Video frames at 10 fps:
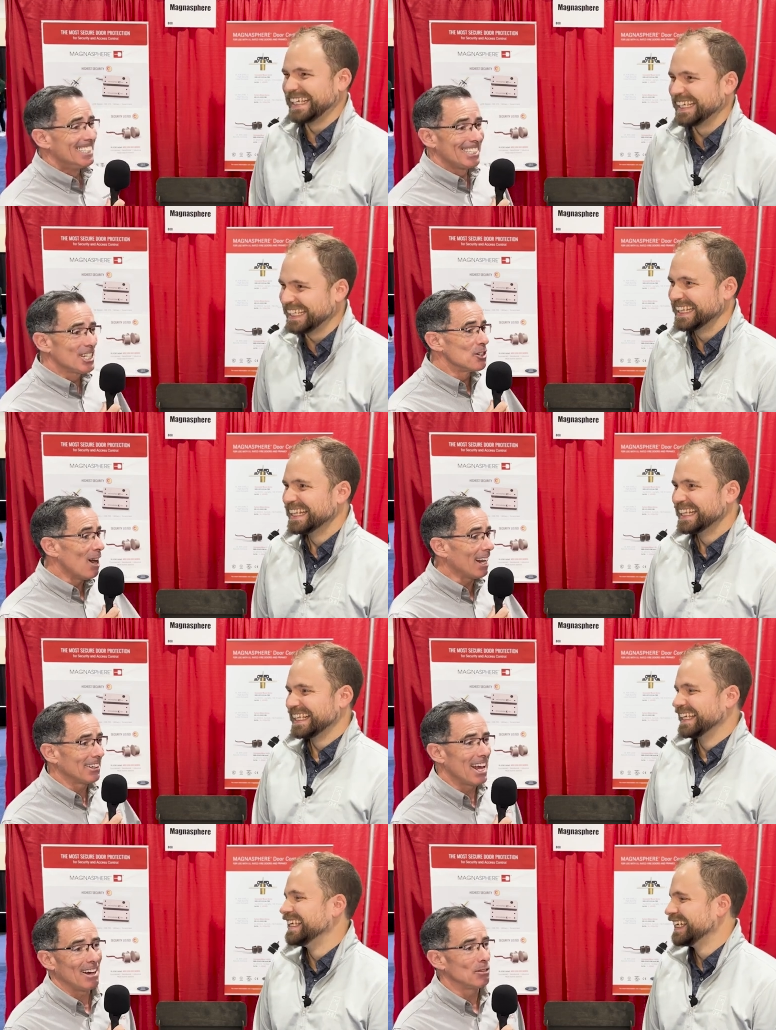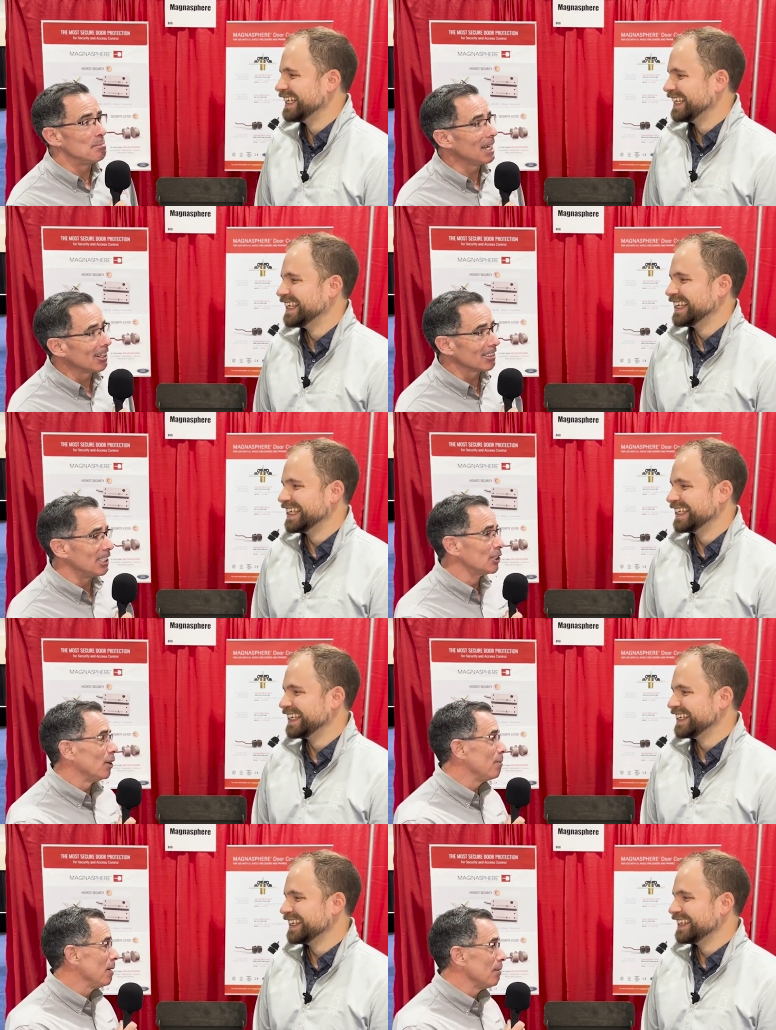Speaker 1: you can go out and have a beer,
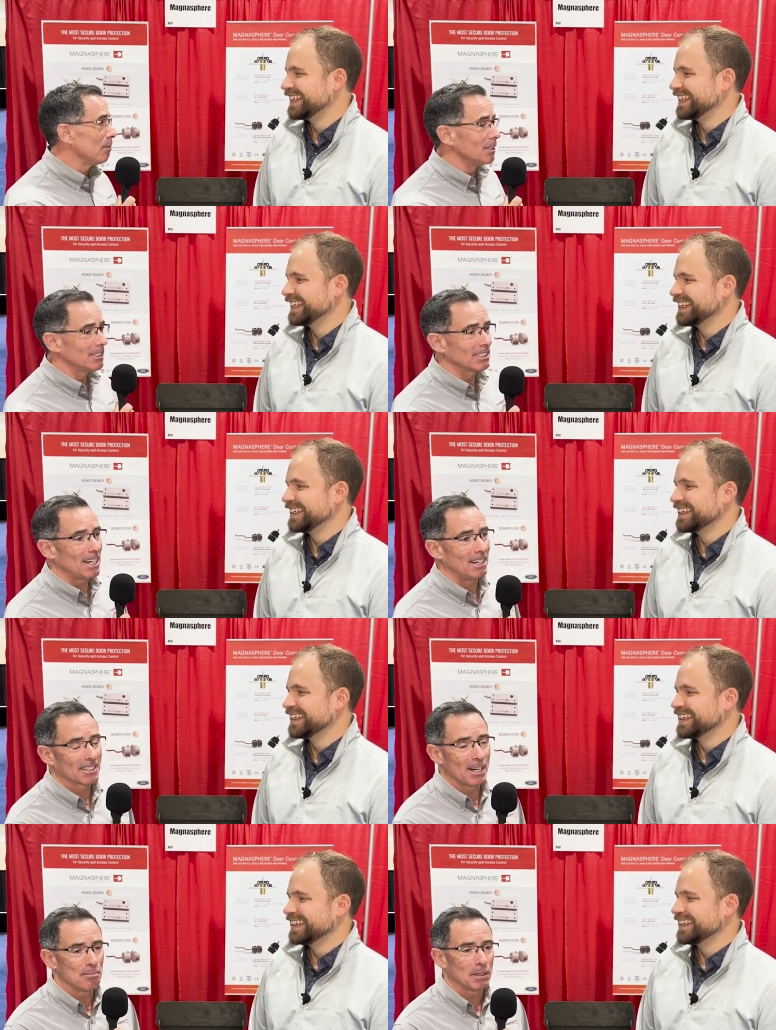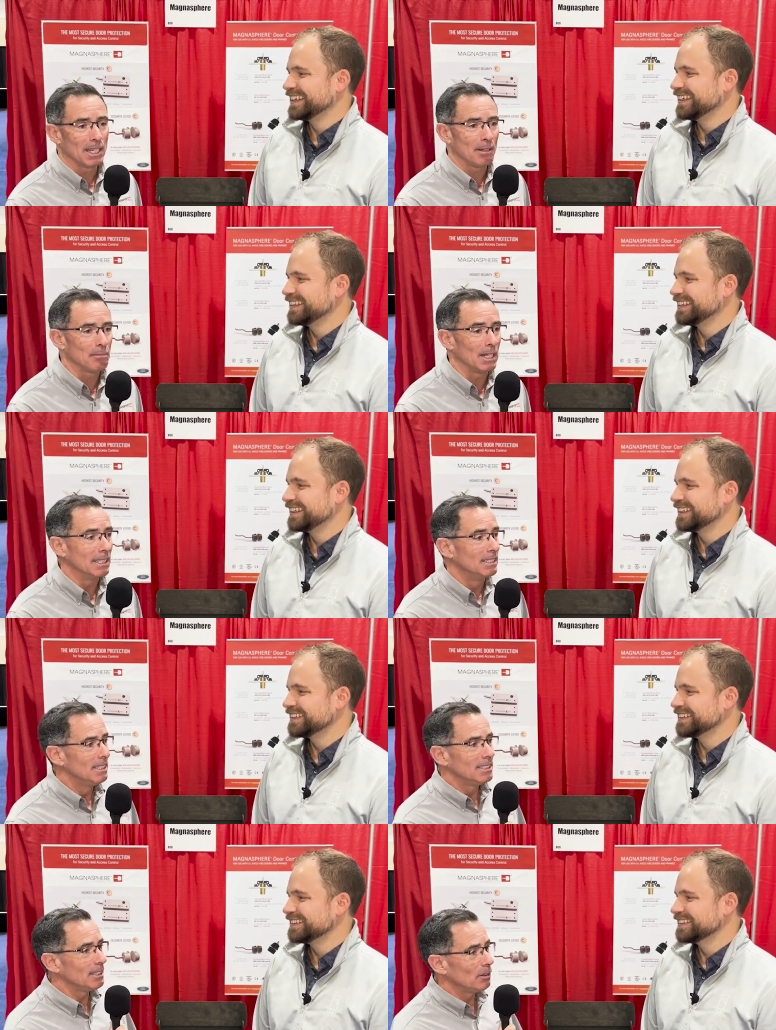enjoy people's uh, company, but
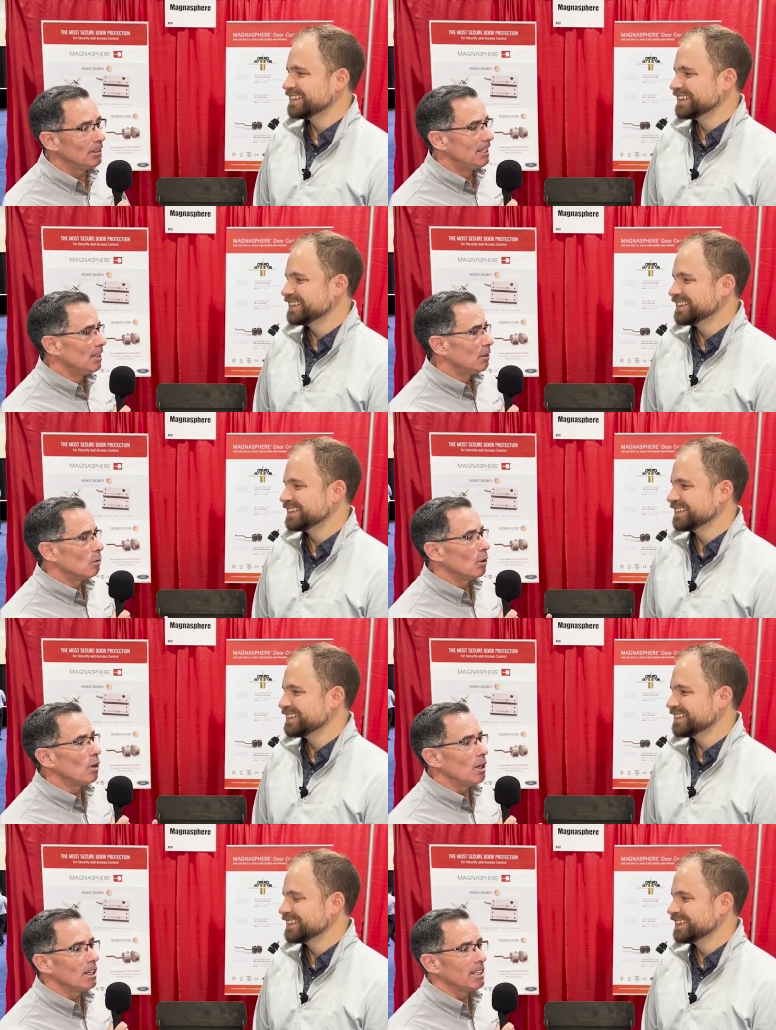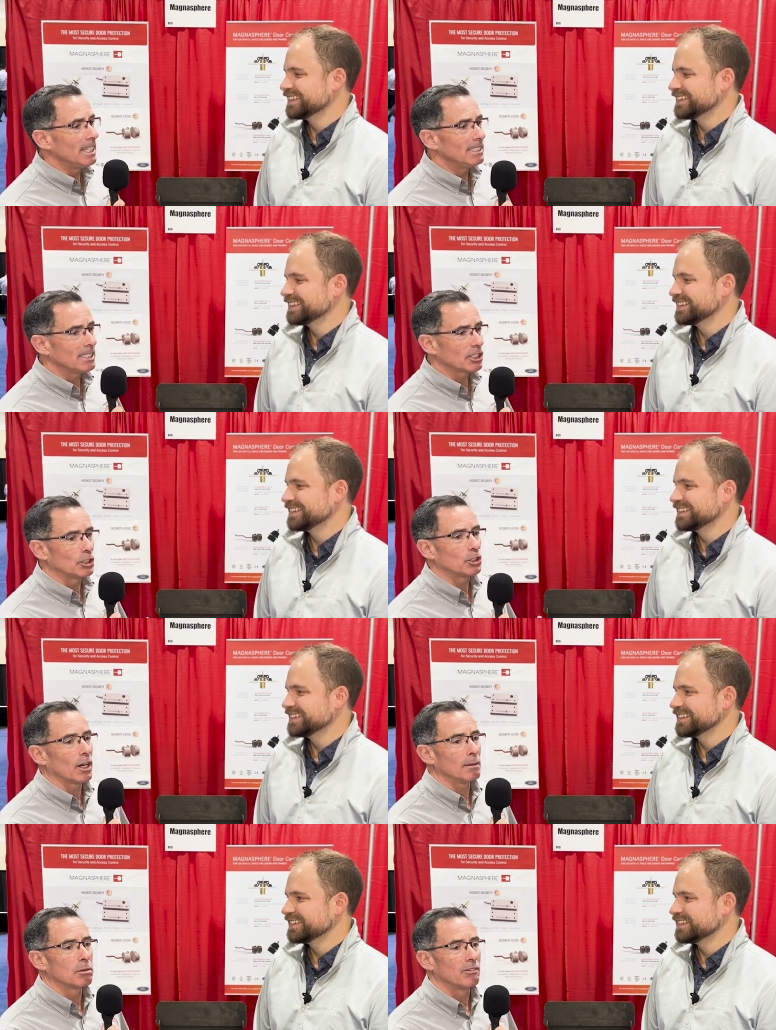you know we're all in this to try
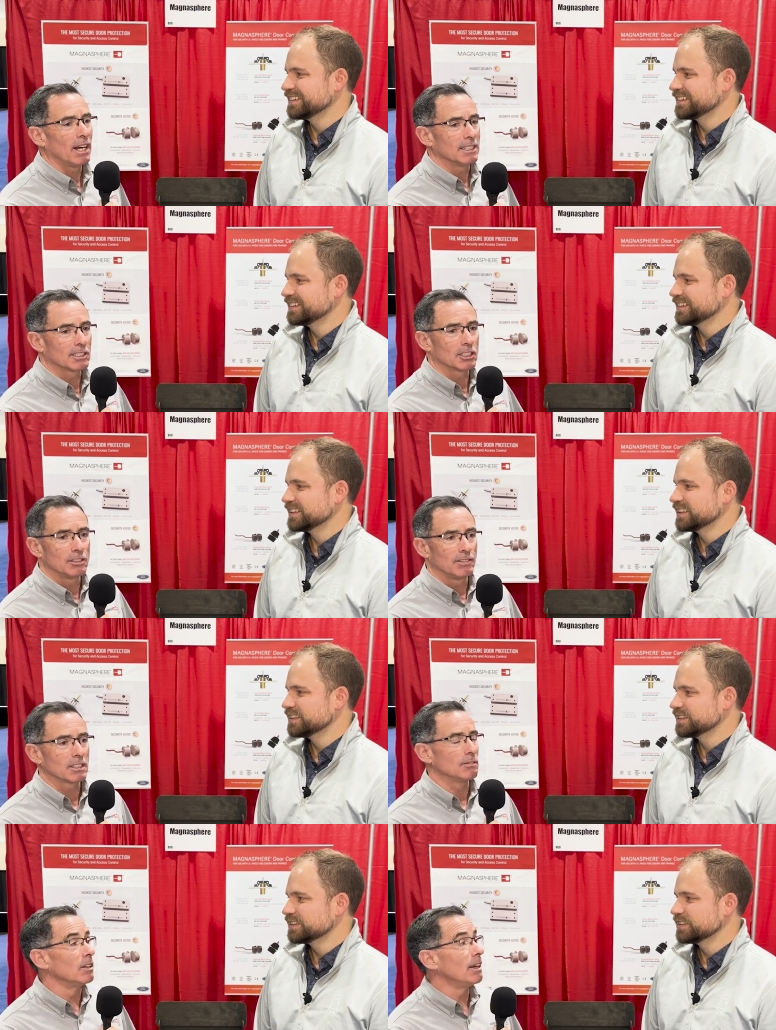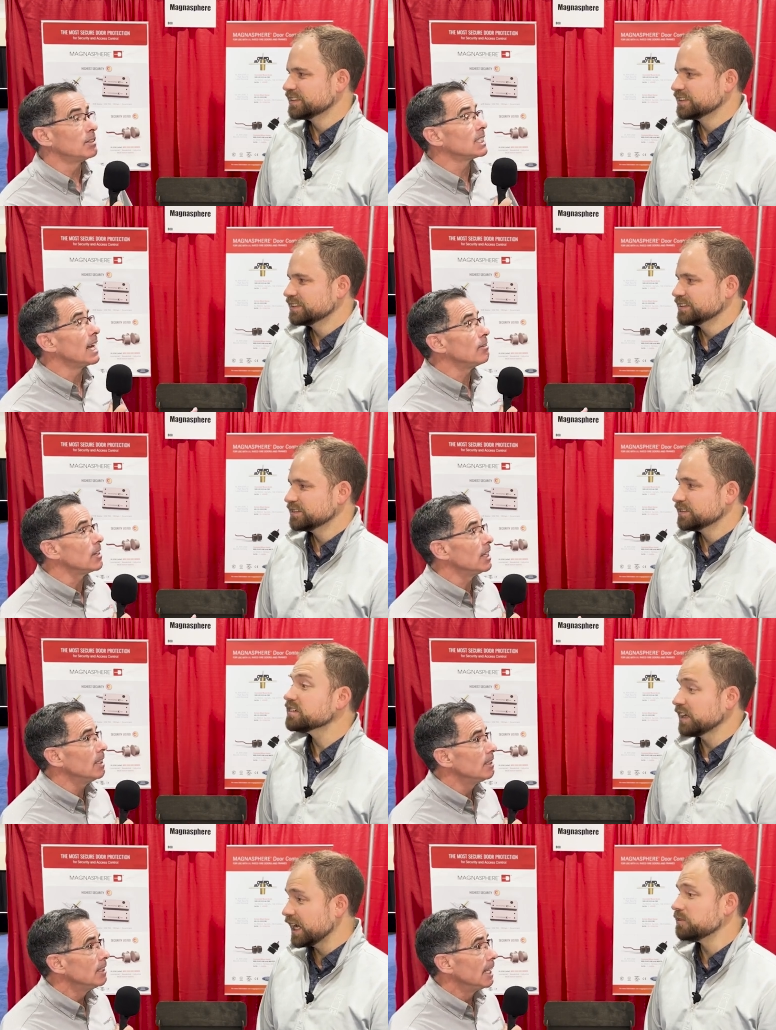to provide a service of life safety
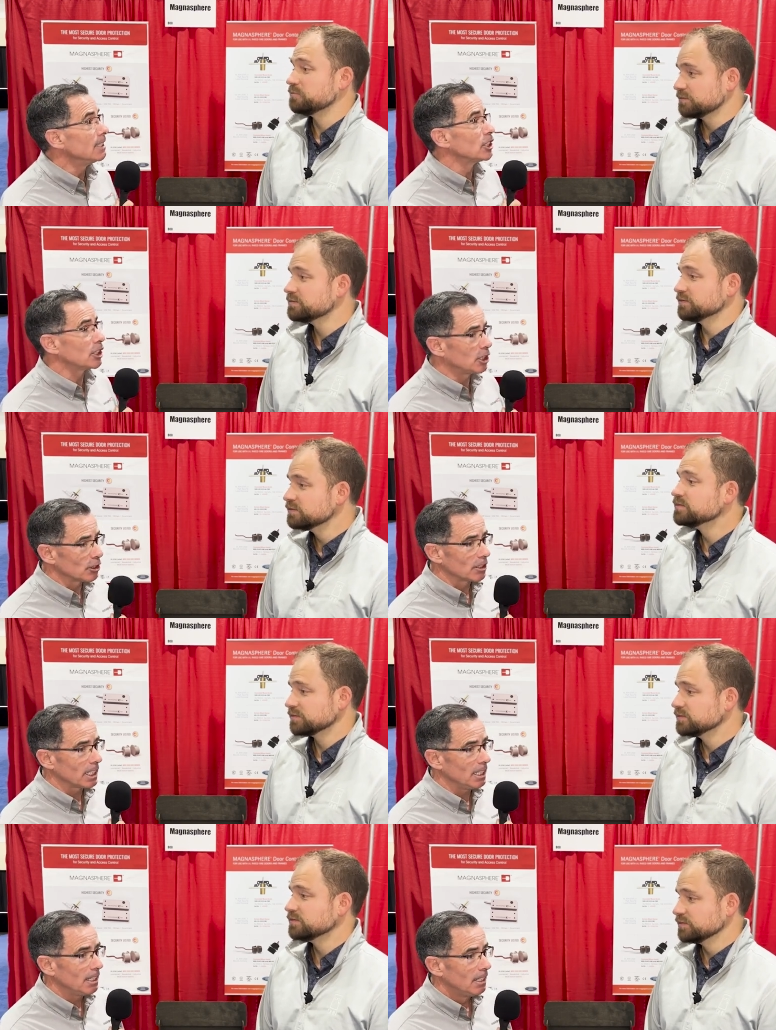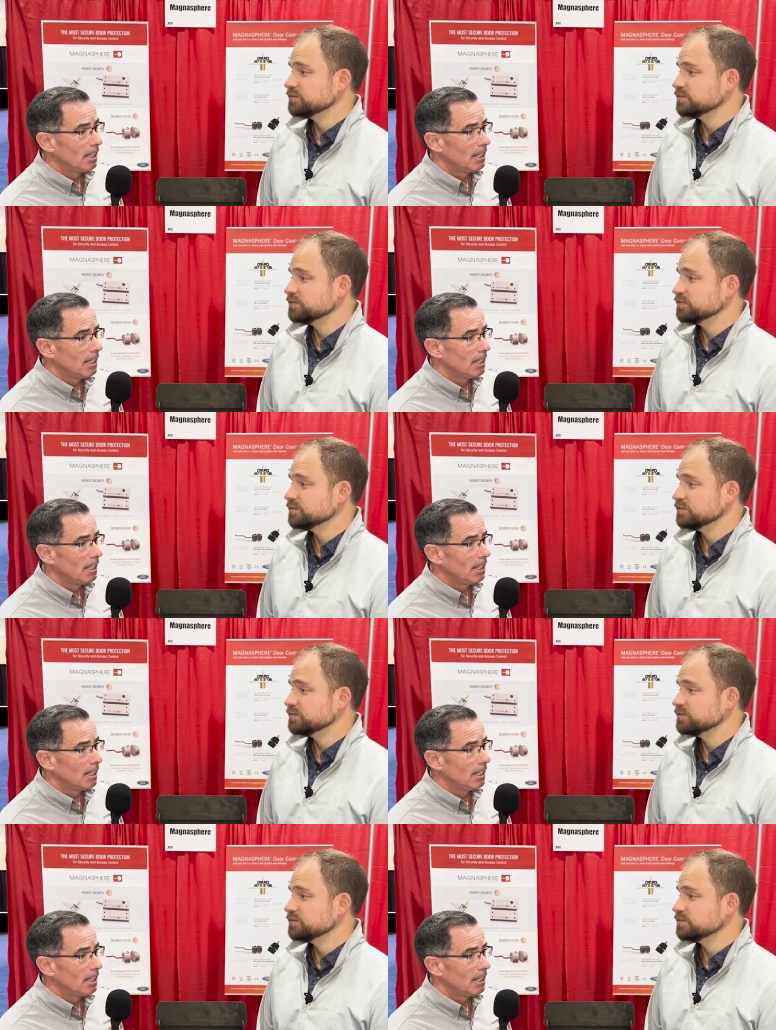yeah. and security.